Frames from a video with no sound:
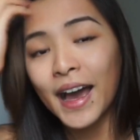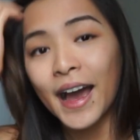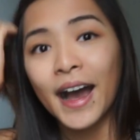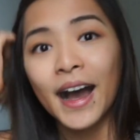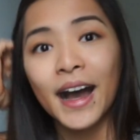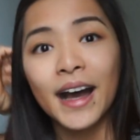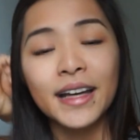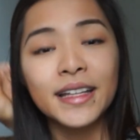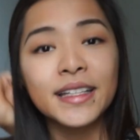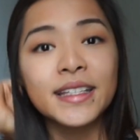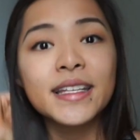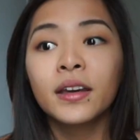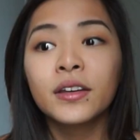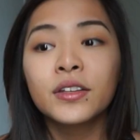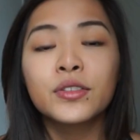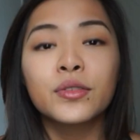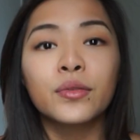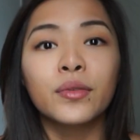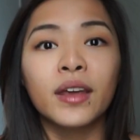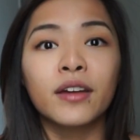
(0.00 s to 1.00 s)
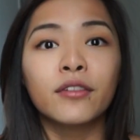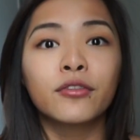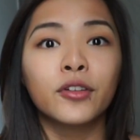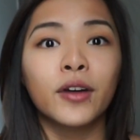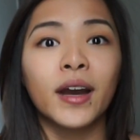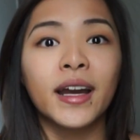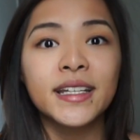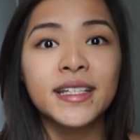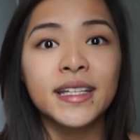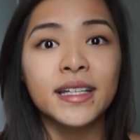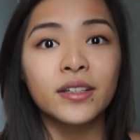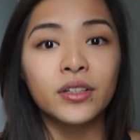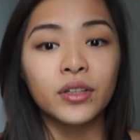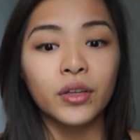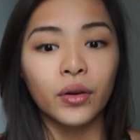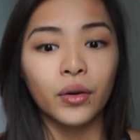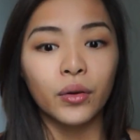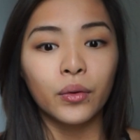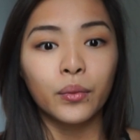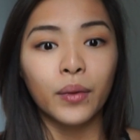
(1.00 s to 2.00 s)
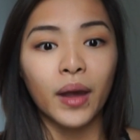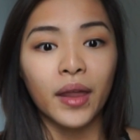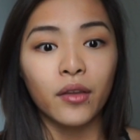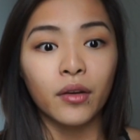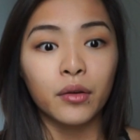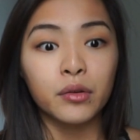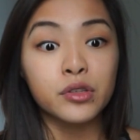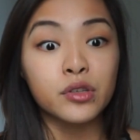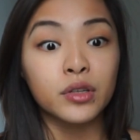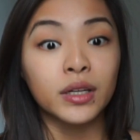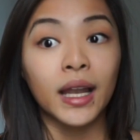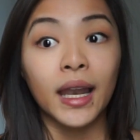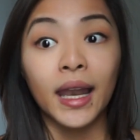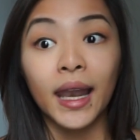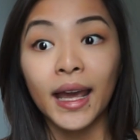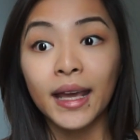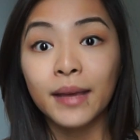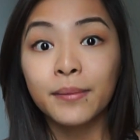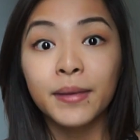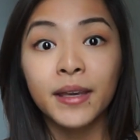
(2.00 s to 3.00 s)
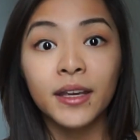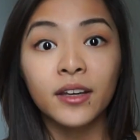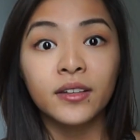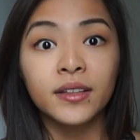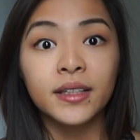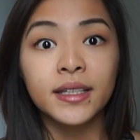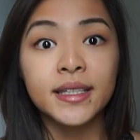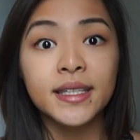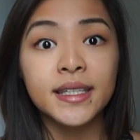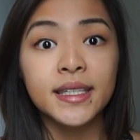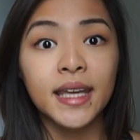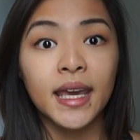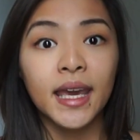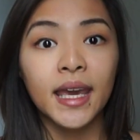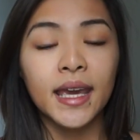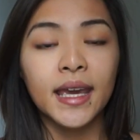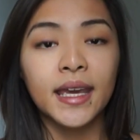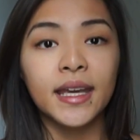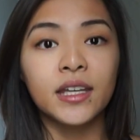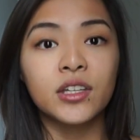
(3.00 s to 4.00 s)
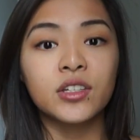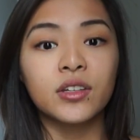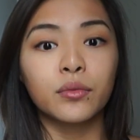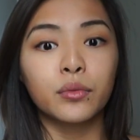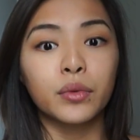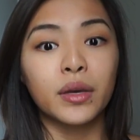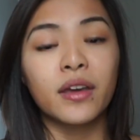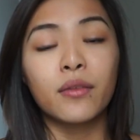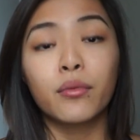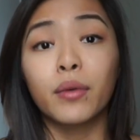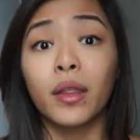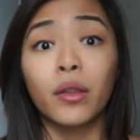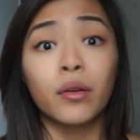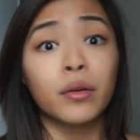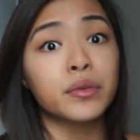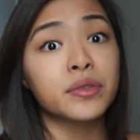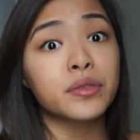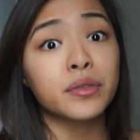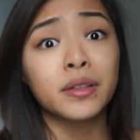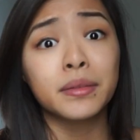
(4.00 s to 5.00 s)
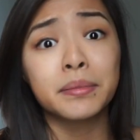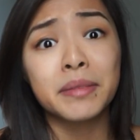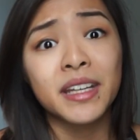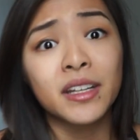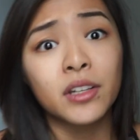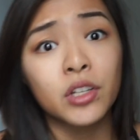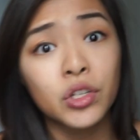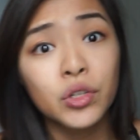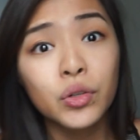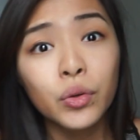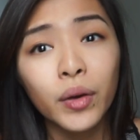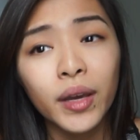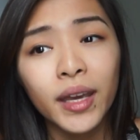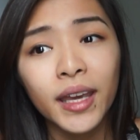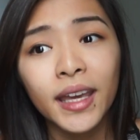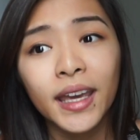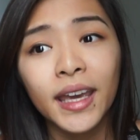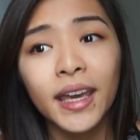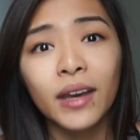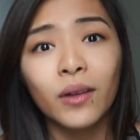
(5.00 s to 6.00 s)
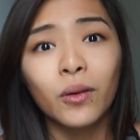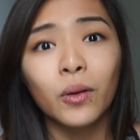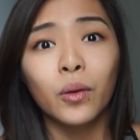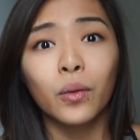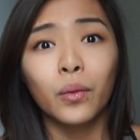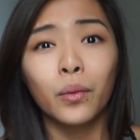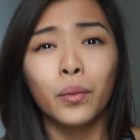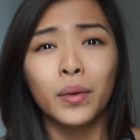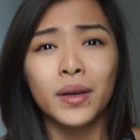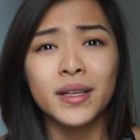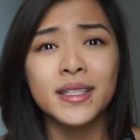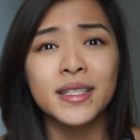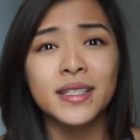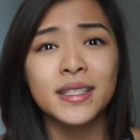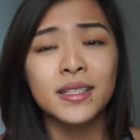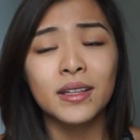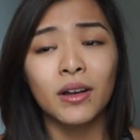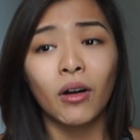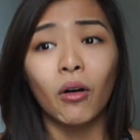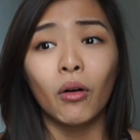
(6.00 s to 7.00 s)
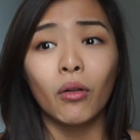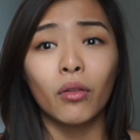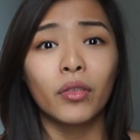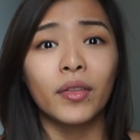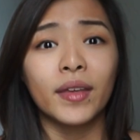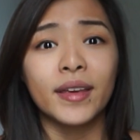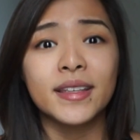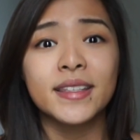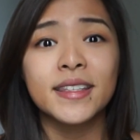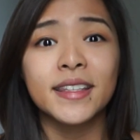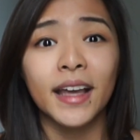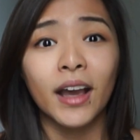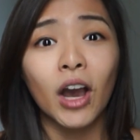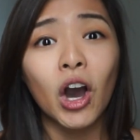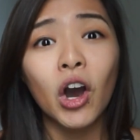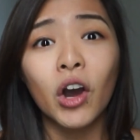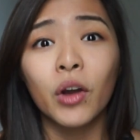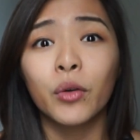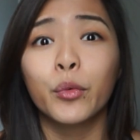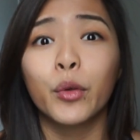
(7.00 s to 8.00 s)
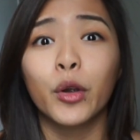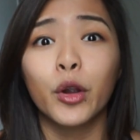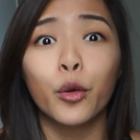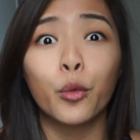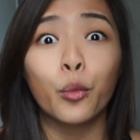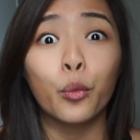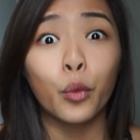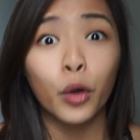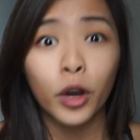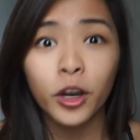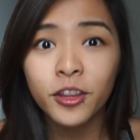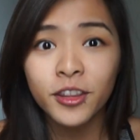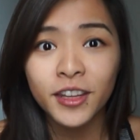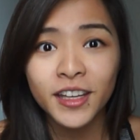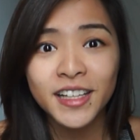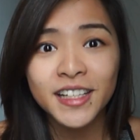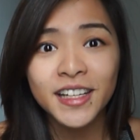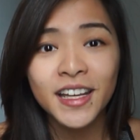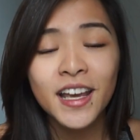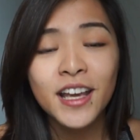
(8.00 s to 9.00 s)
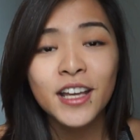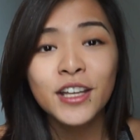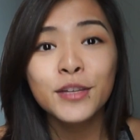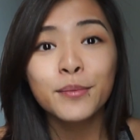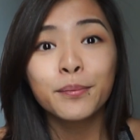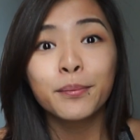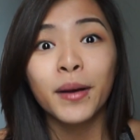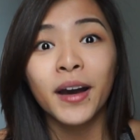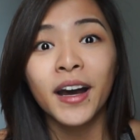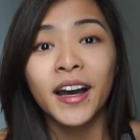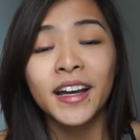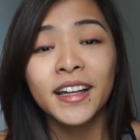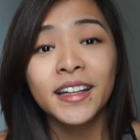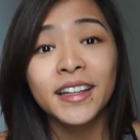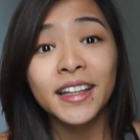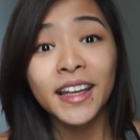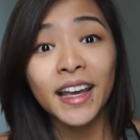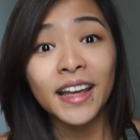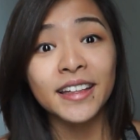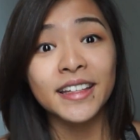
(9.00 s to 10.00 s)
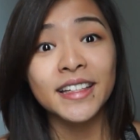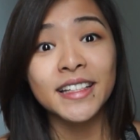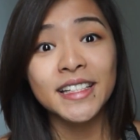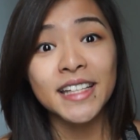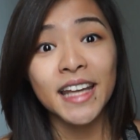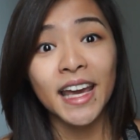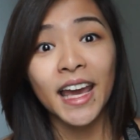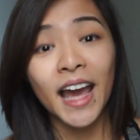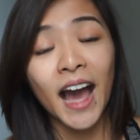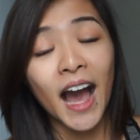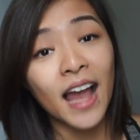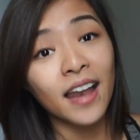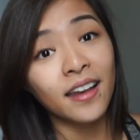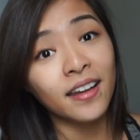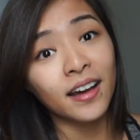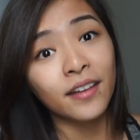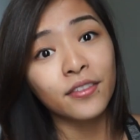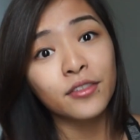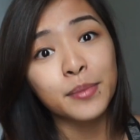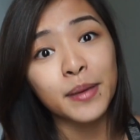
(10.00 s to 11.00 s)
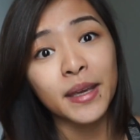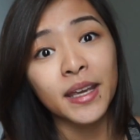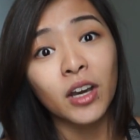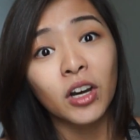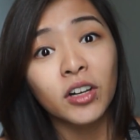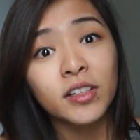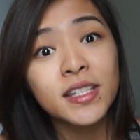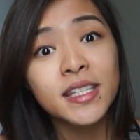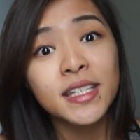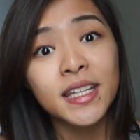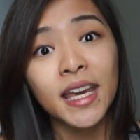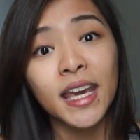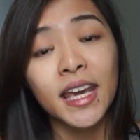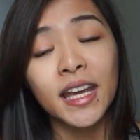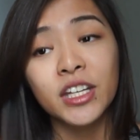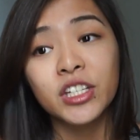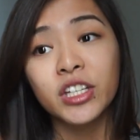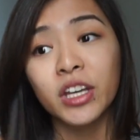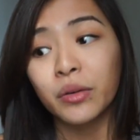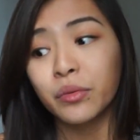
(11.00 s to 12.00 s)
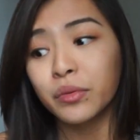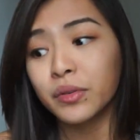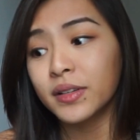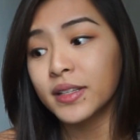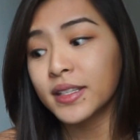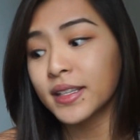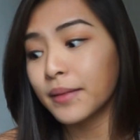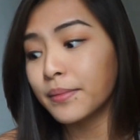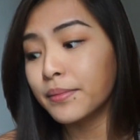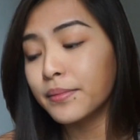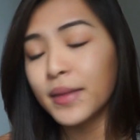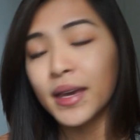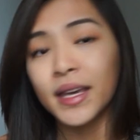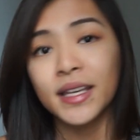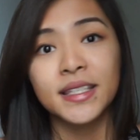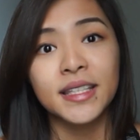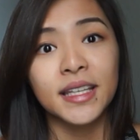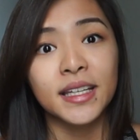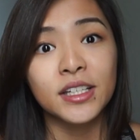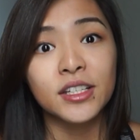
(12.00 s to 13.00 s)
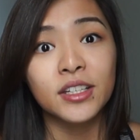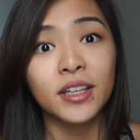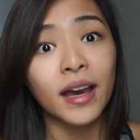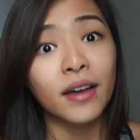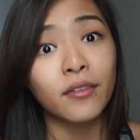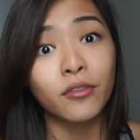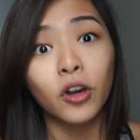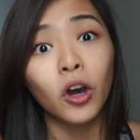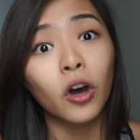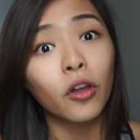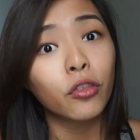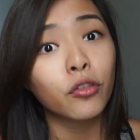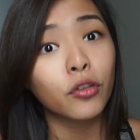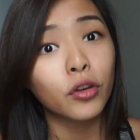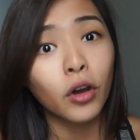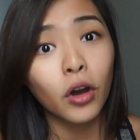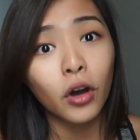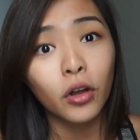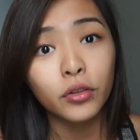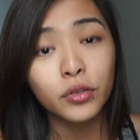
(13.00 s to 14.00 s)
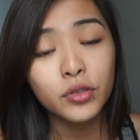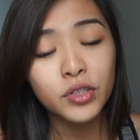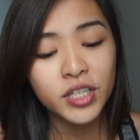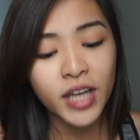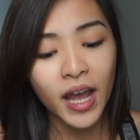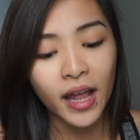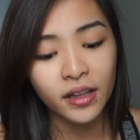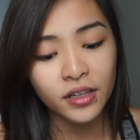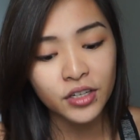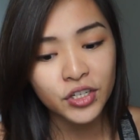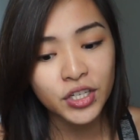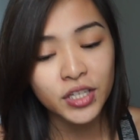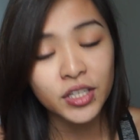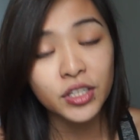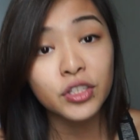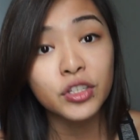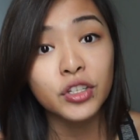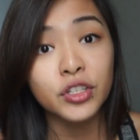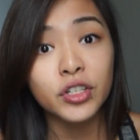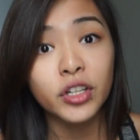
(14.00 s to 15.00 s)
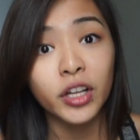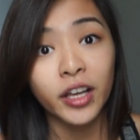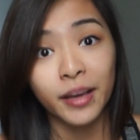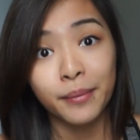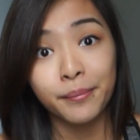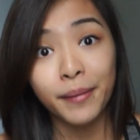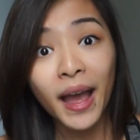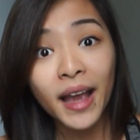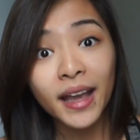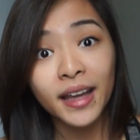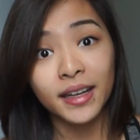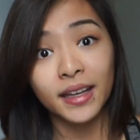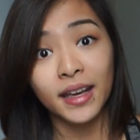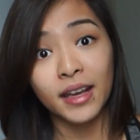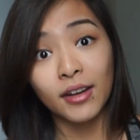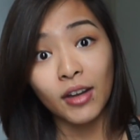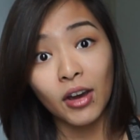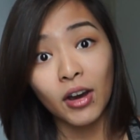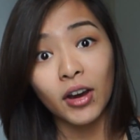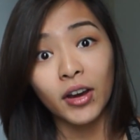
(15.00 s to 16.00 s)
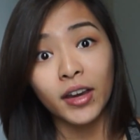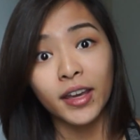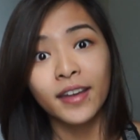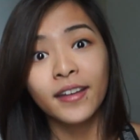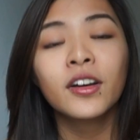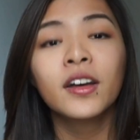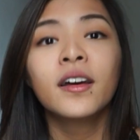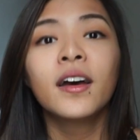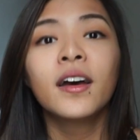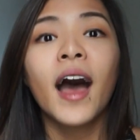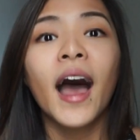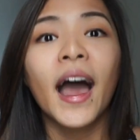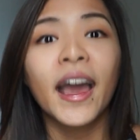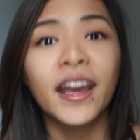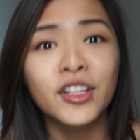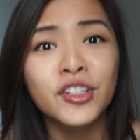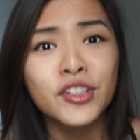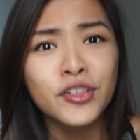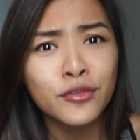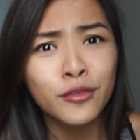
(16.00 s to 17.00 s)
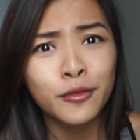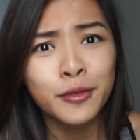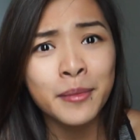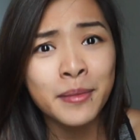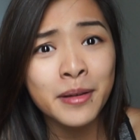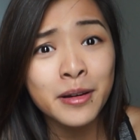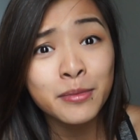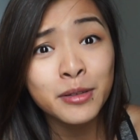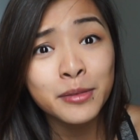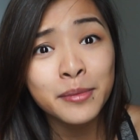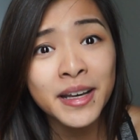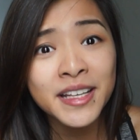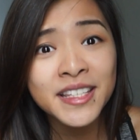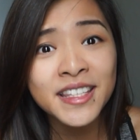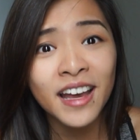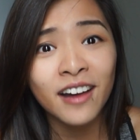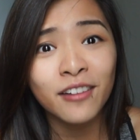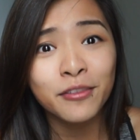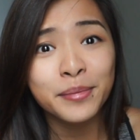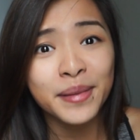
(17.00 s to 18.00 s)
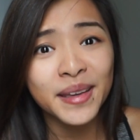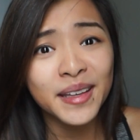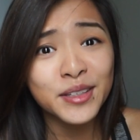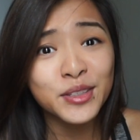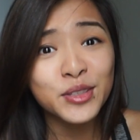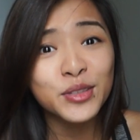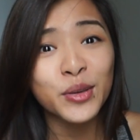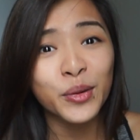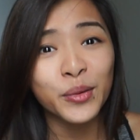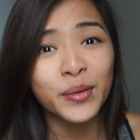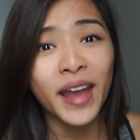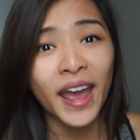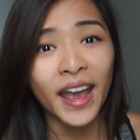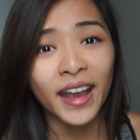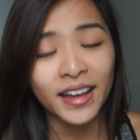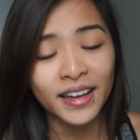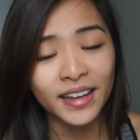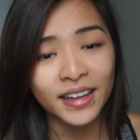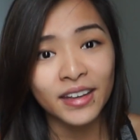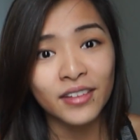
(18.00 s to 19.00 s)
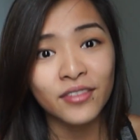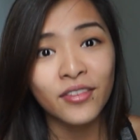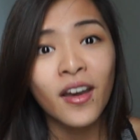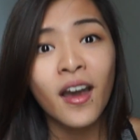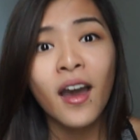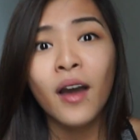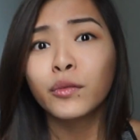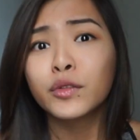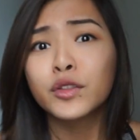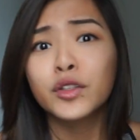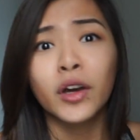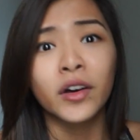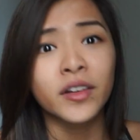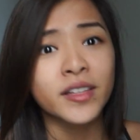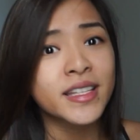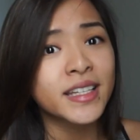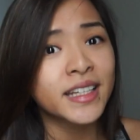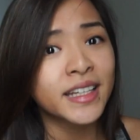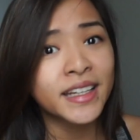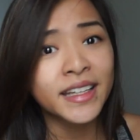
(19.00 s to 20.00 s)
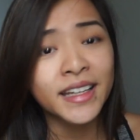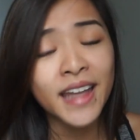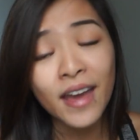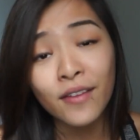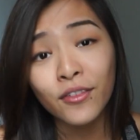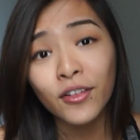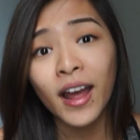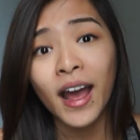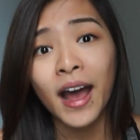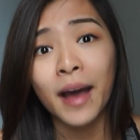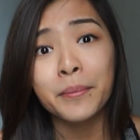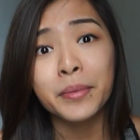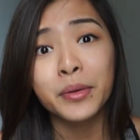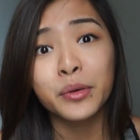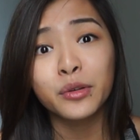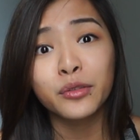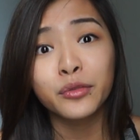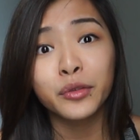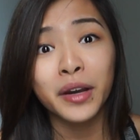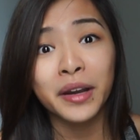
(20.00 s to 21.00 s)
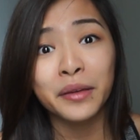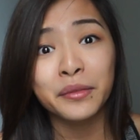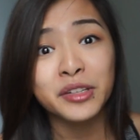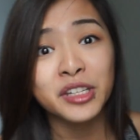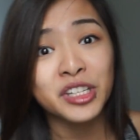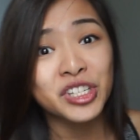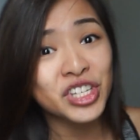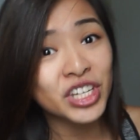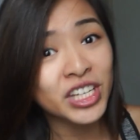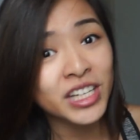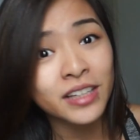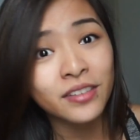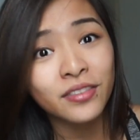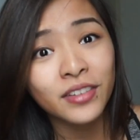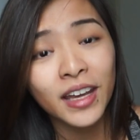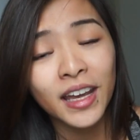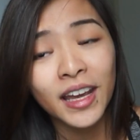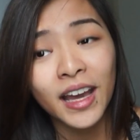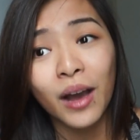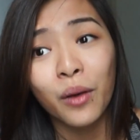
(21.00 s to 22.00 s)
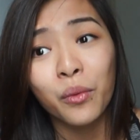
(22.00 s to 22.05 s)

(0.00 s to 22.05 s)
And so therefore I didn't know whether I was going to like being on the stage, whether I was going to be enjoying it, or was all this like hard work worth it. But at the end of the day, I loved being on stage. It was amazing to have gone through all those challenges. Just looking back at it now, I can just remember myself being so negative. I was constantly never happy with what I was achieving.